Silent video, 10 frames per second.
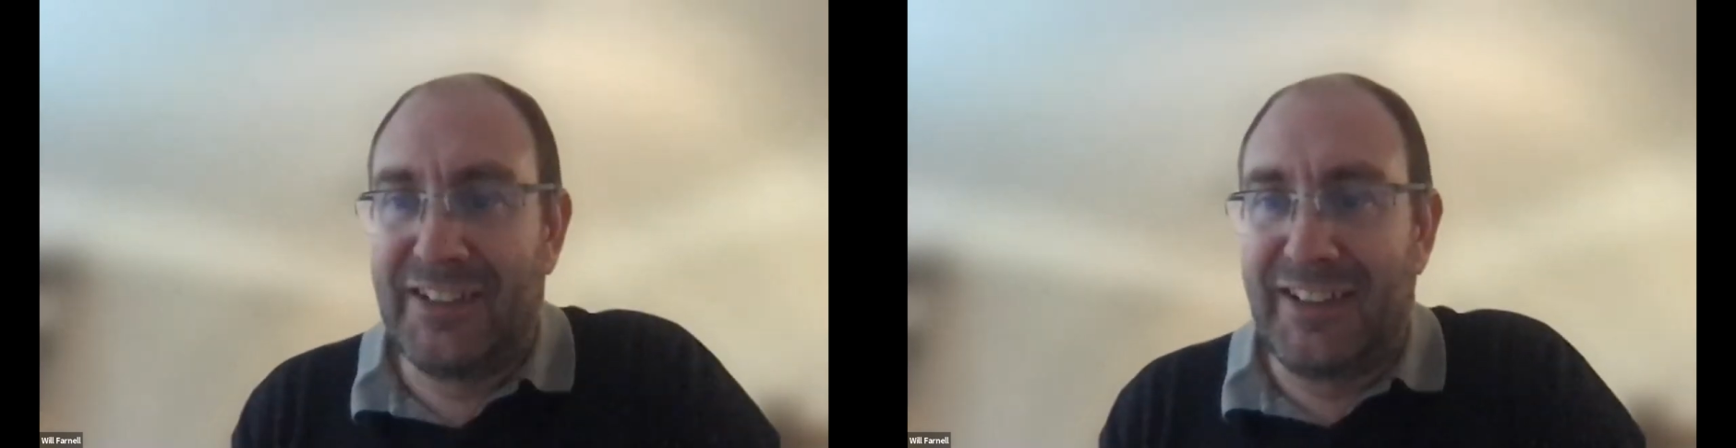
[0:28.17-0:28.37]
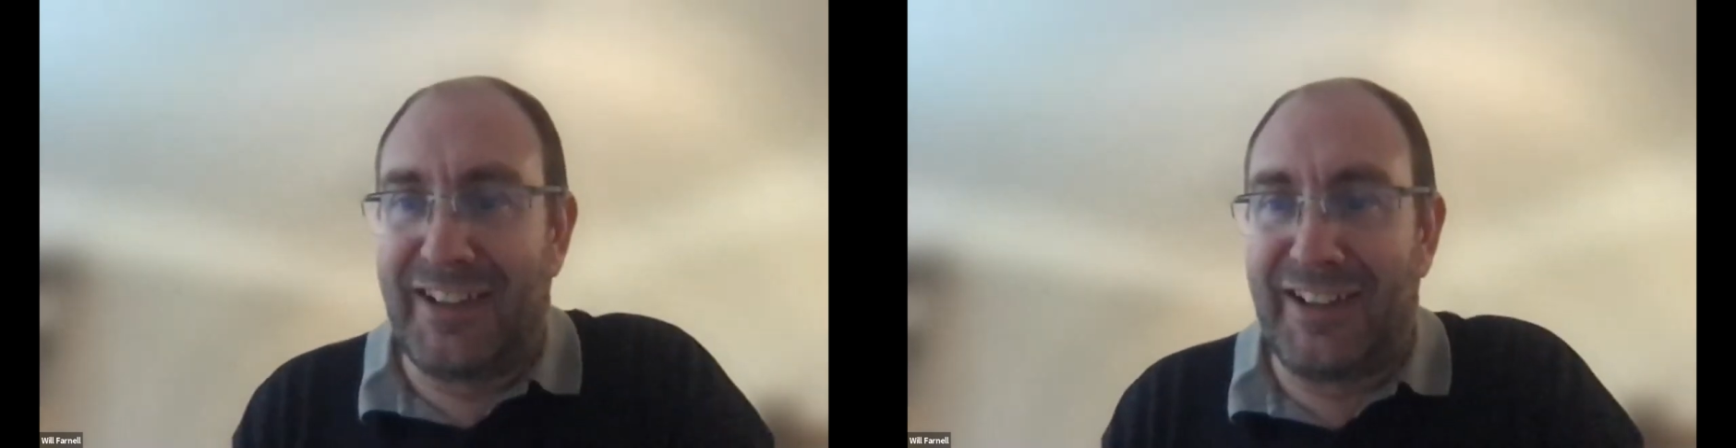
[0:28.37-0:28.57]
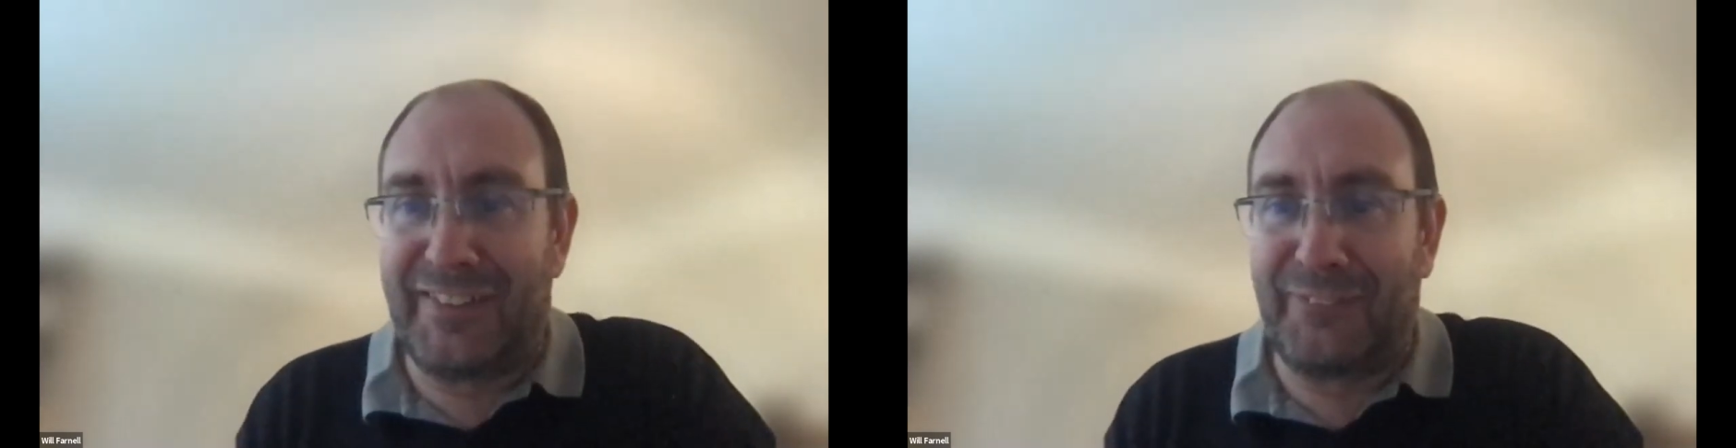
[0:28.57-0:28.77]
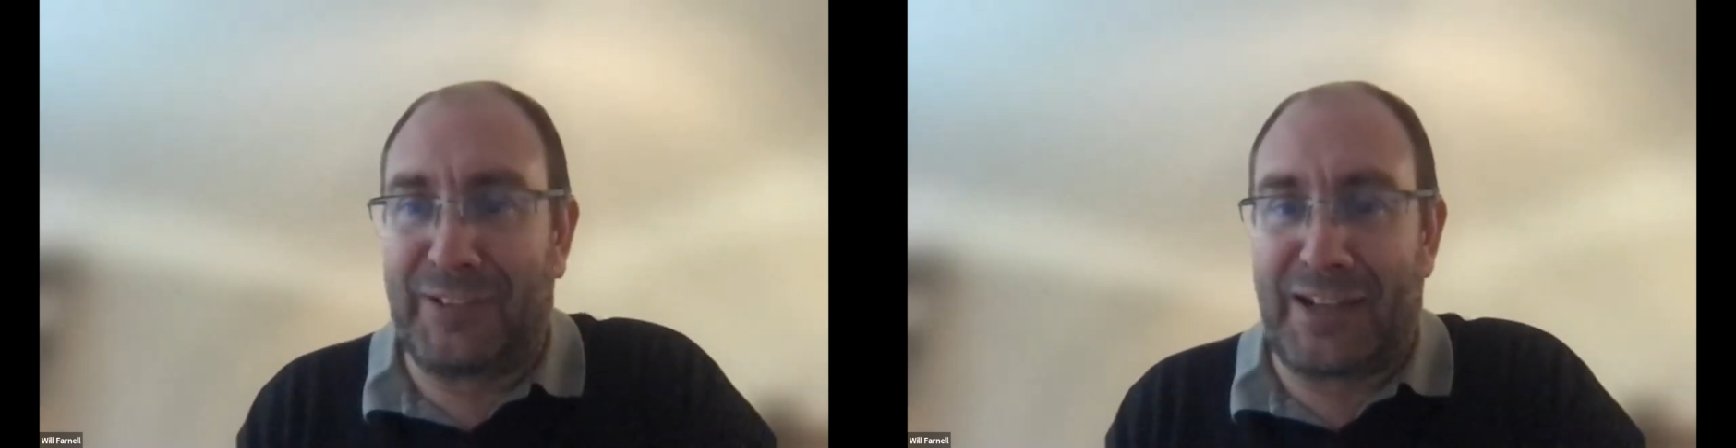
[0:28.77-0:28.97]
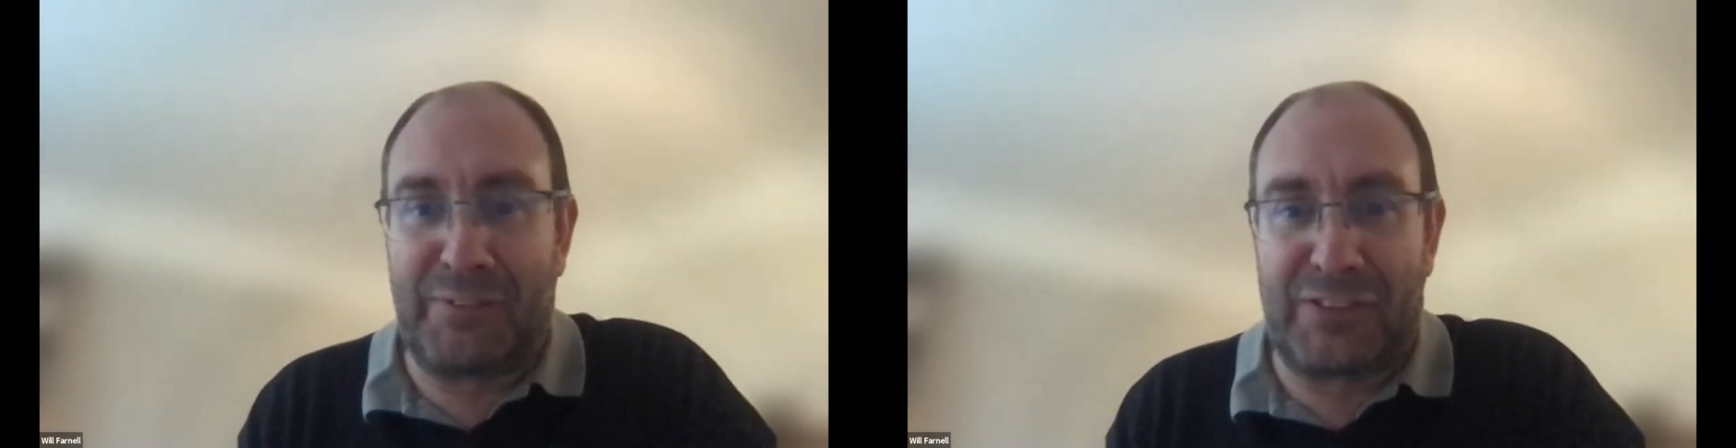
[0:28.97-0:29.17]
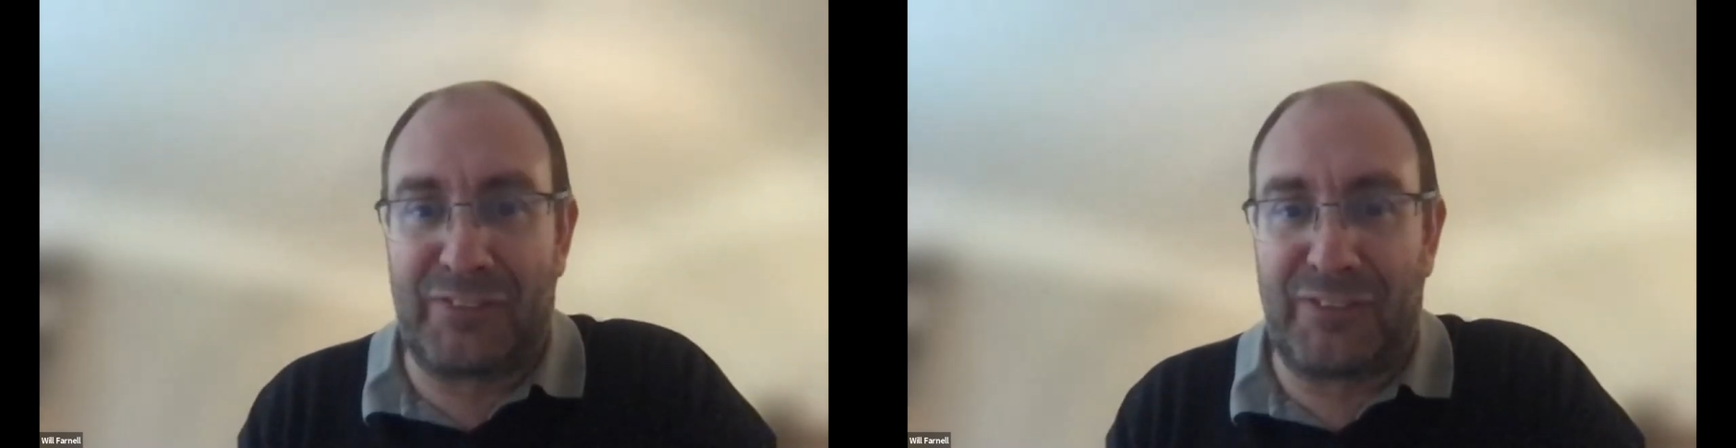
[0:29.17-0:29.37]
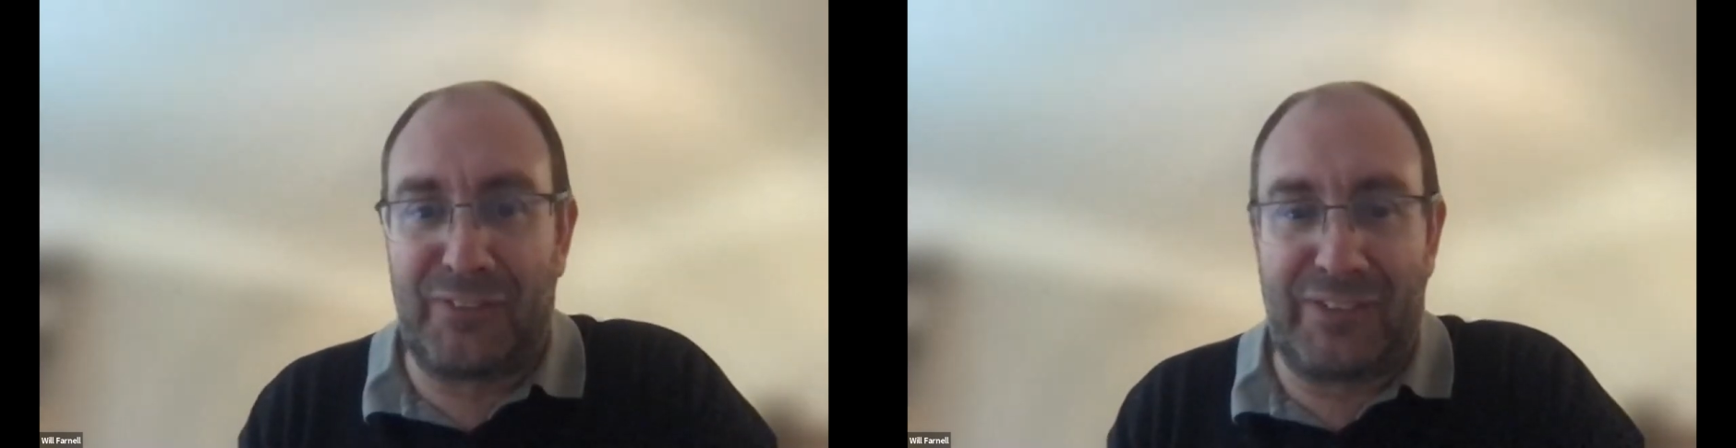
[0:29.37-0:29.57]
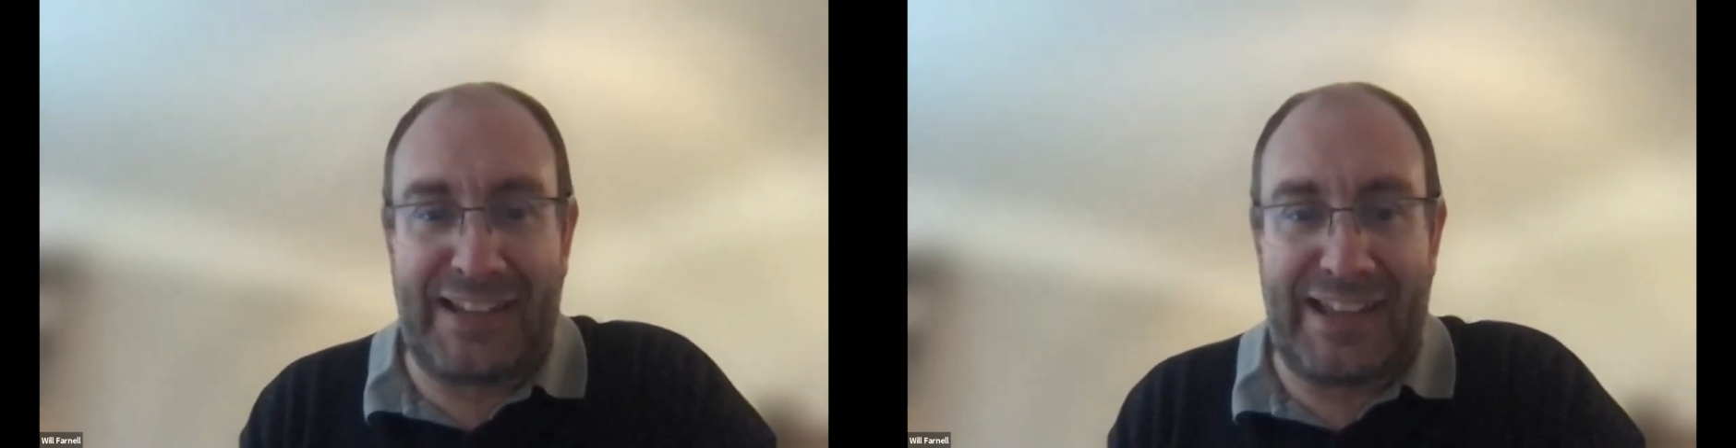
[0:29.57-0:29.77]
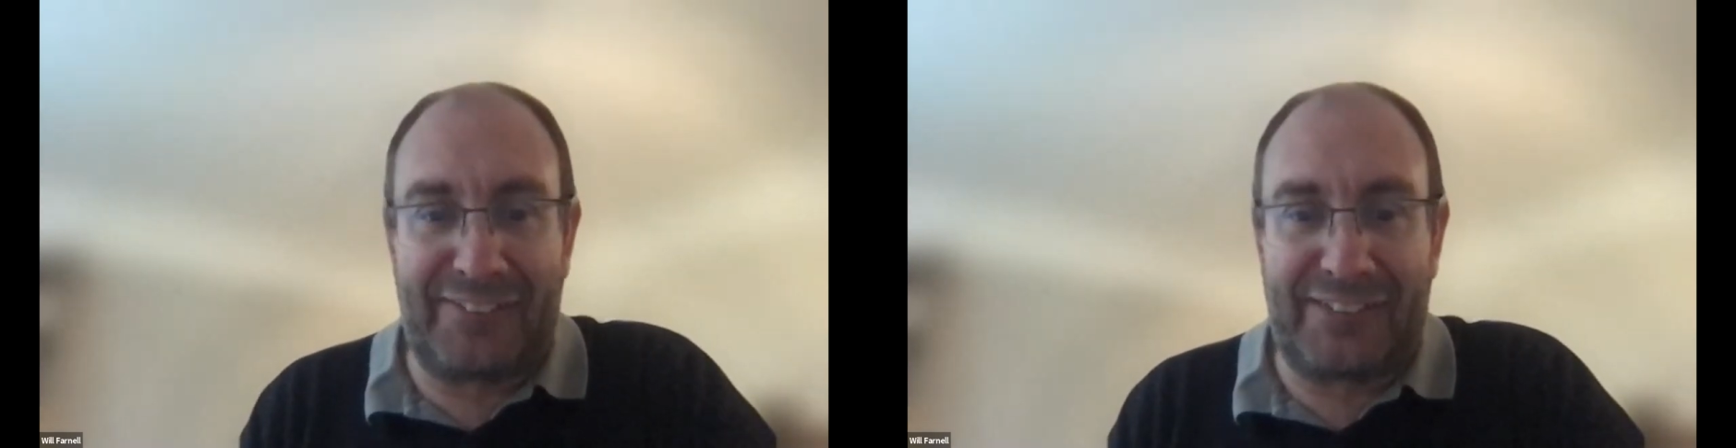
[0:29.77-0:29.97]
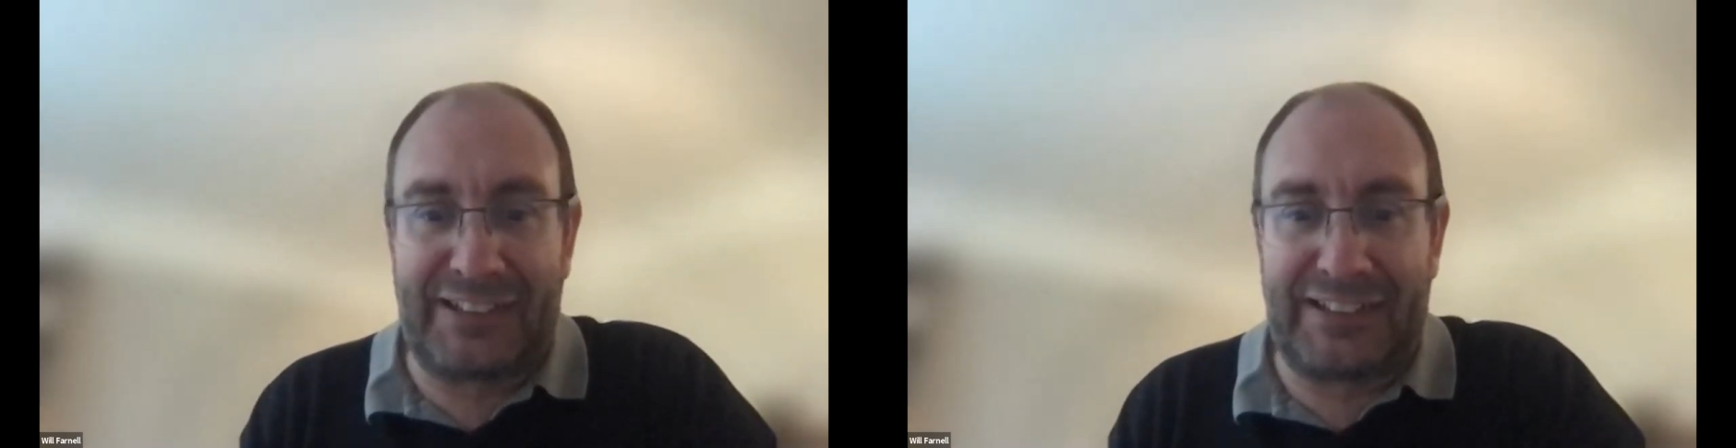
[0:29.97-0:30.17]
that we're coming through loud
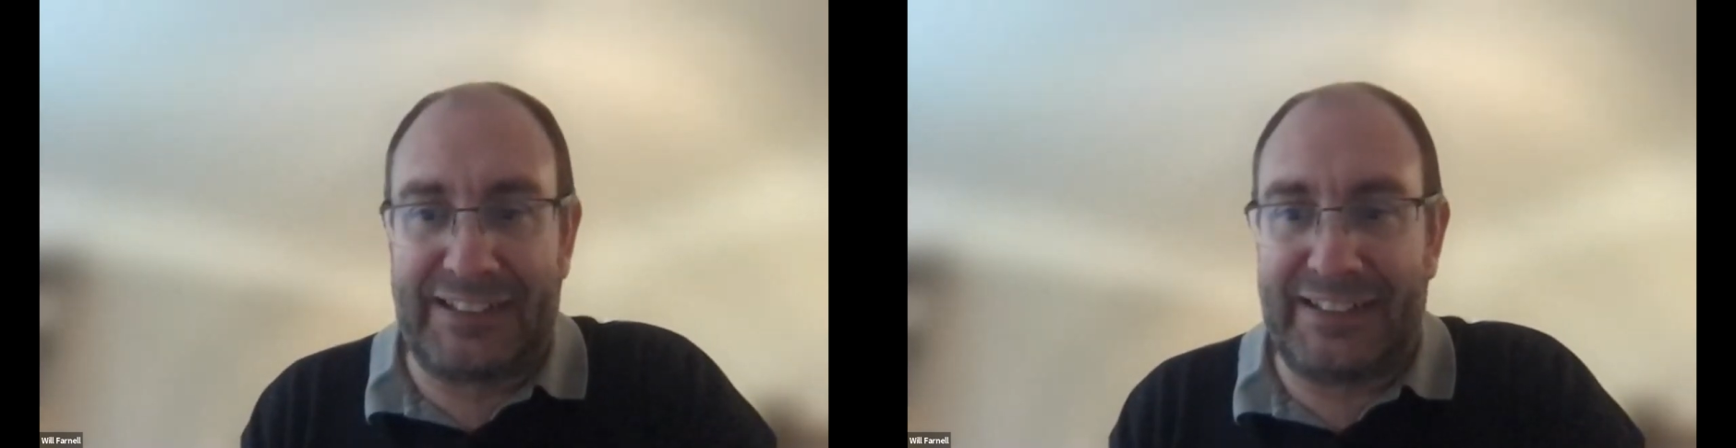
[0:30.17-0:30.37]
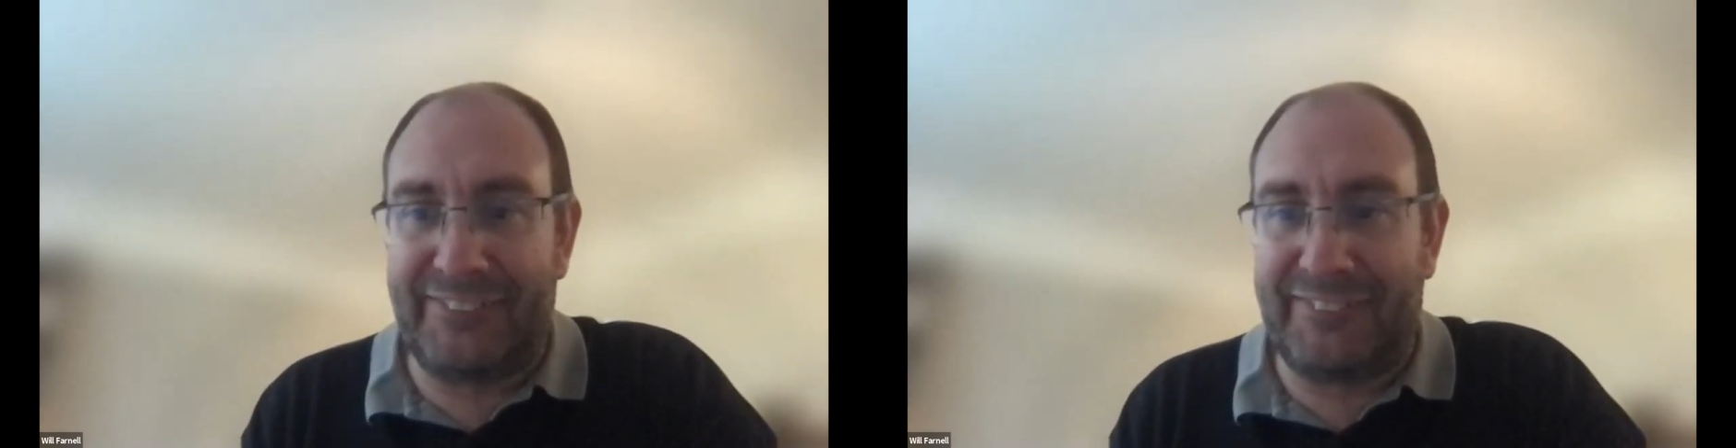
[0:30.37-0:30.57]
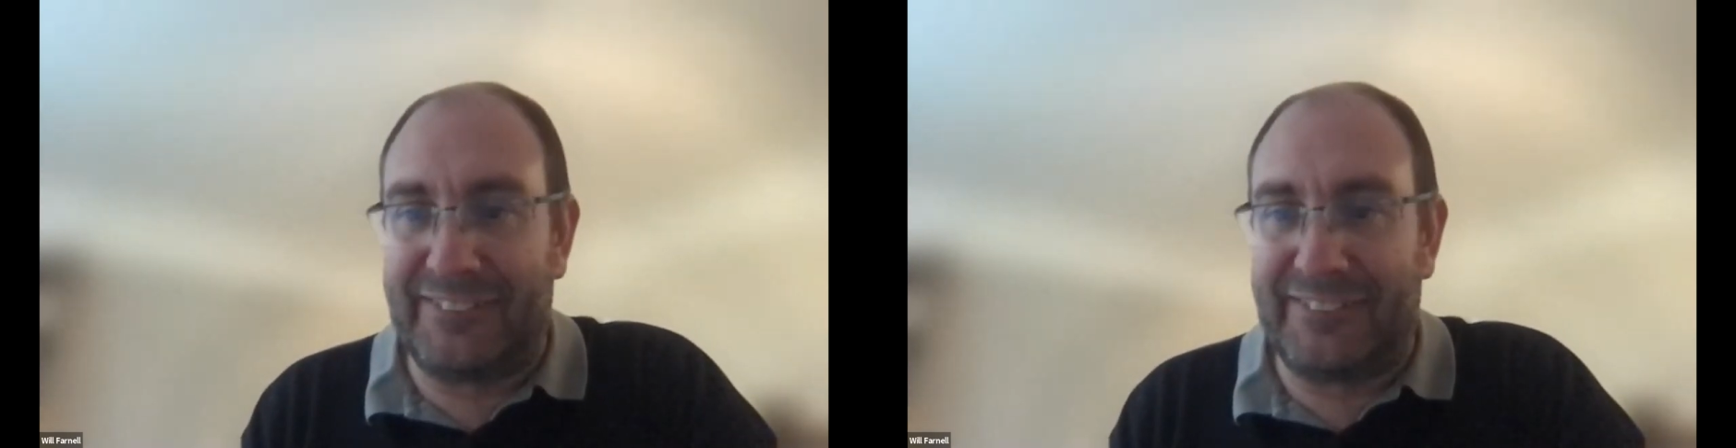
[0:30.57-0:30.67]
and clear,